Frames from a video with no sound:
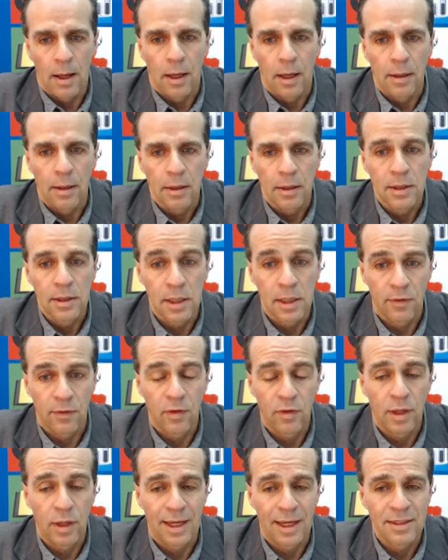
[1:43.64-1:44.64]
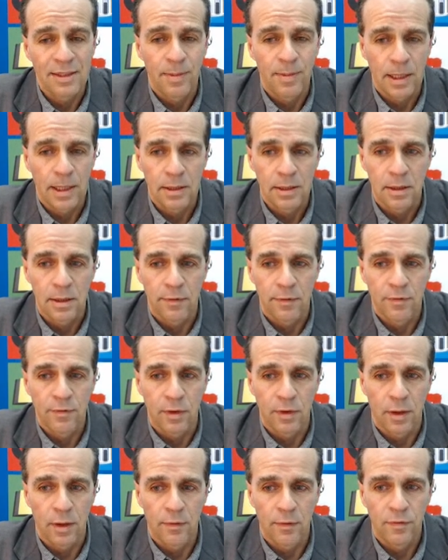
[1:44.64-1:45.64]
several aspects
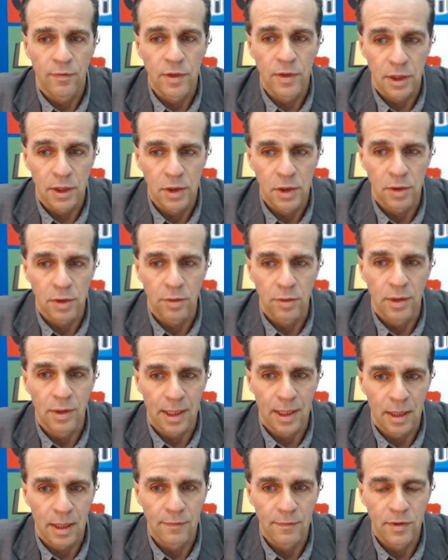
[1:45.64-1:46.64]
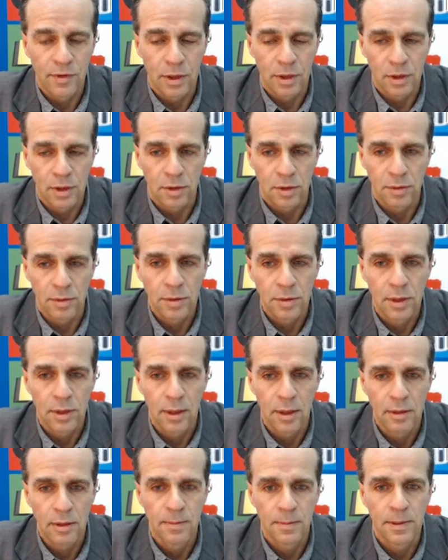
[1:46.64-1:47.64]
of tissue, live tissues,
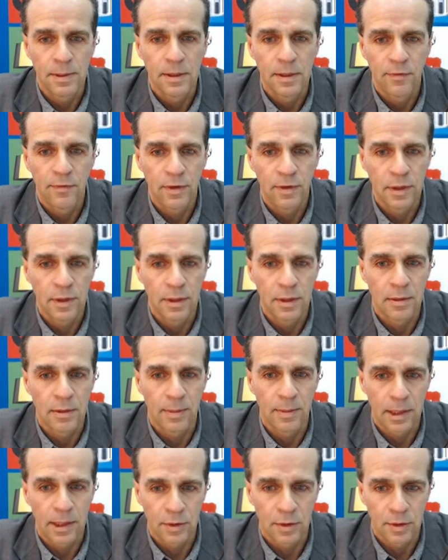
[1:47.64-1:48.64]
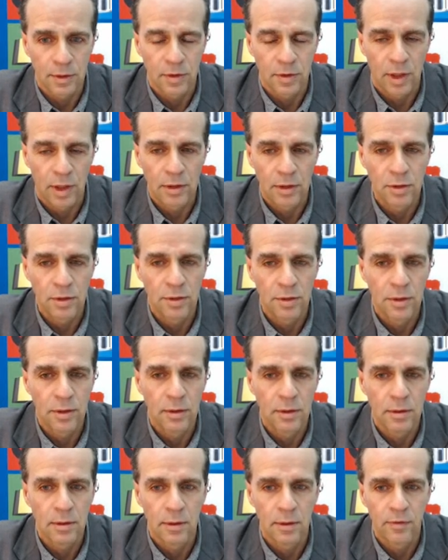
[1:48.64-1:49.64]
specifically their
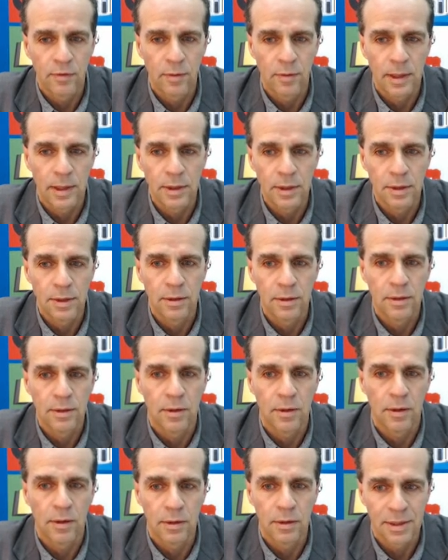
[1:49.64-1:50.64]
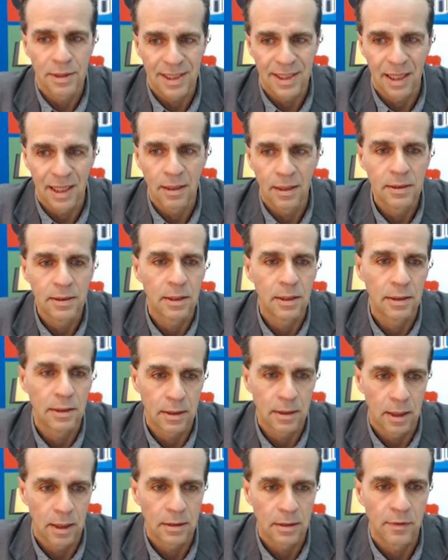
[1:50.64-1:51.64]
microstructural information on cells and
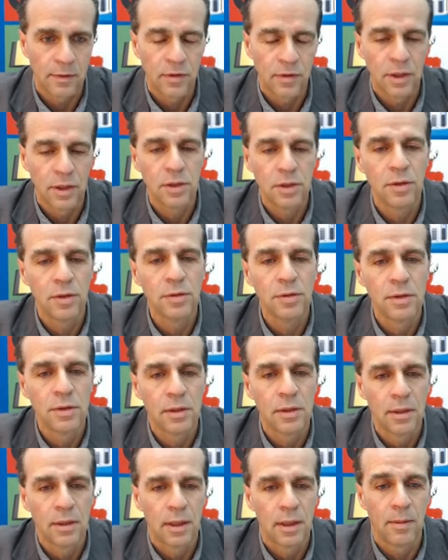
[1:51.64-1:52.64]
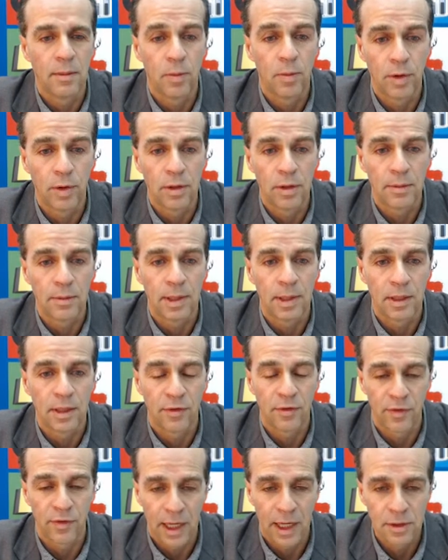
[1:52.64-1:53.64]
connective tissues, importantly
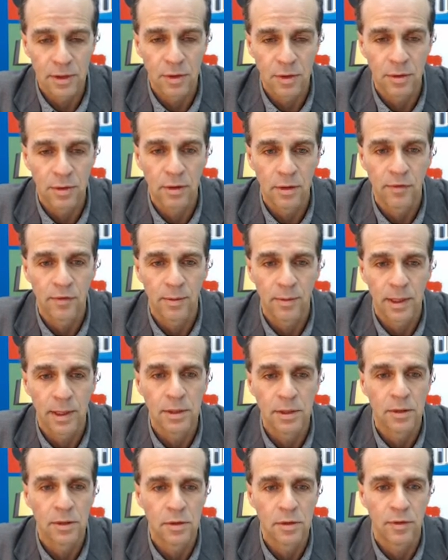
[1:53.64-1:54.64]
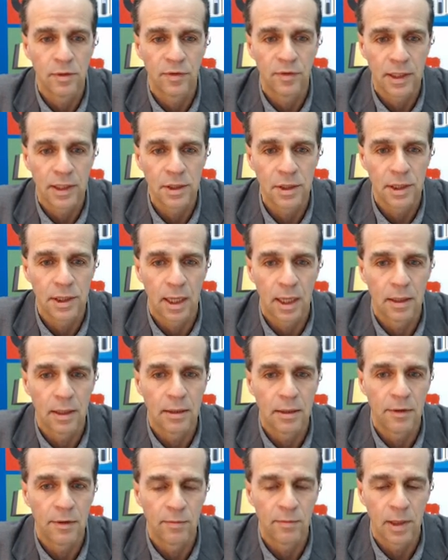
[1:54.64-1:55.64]
microvascular information, so
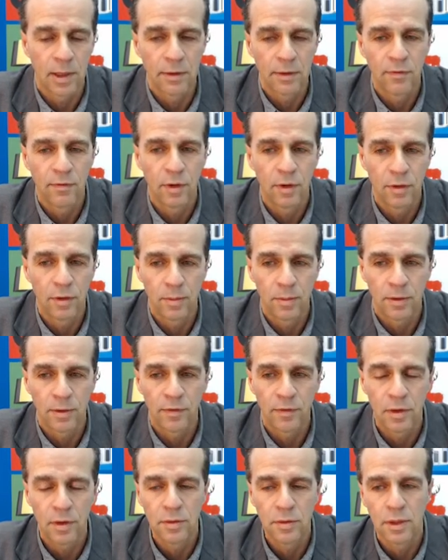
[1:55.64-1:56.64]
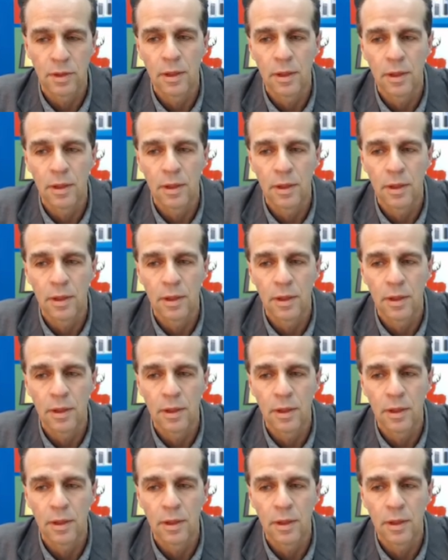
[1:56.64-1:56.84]
functionality of blood flow and perfusion.